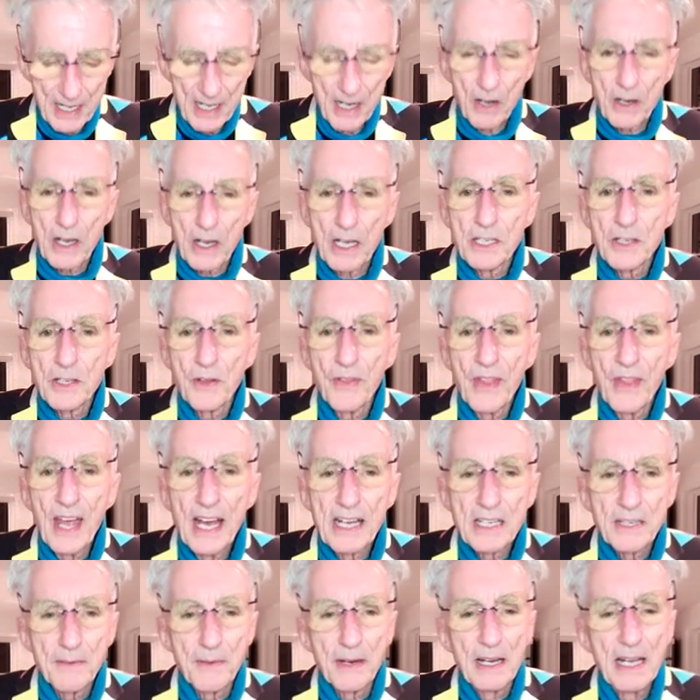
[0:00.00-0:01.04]
Okay, so
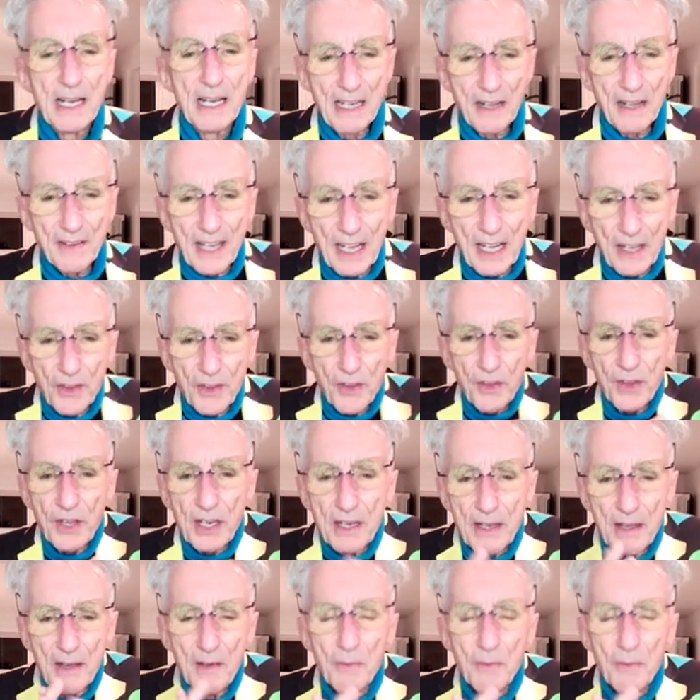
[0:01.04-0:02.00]
that's right. Now the other thing,